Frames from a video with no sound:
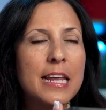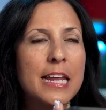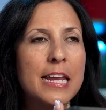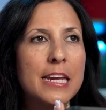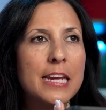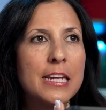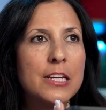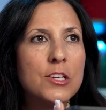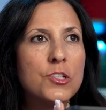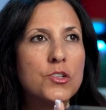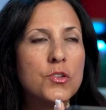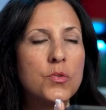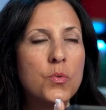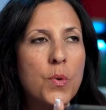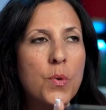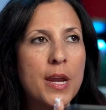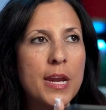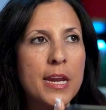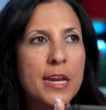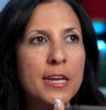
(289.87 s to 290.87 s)
a
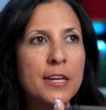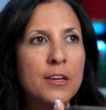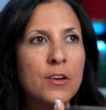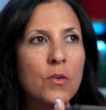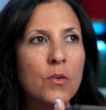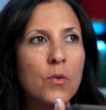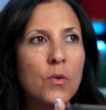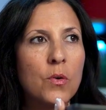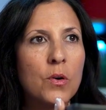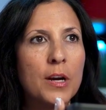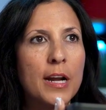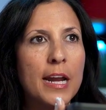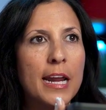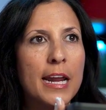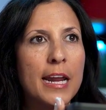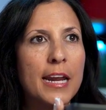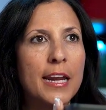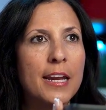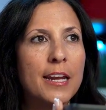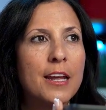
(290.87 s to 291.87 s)
tween or
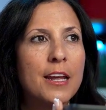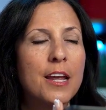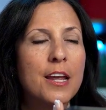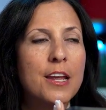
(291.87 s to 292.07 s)
a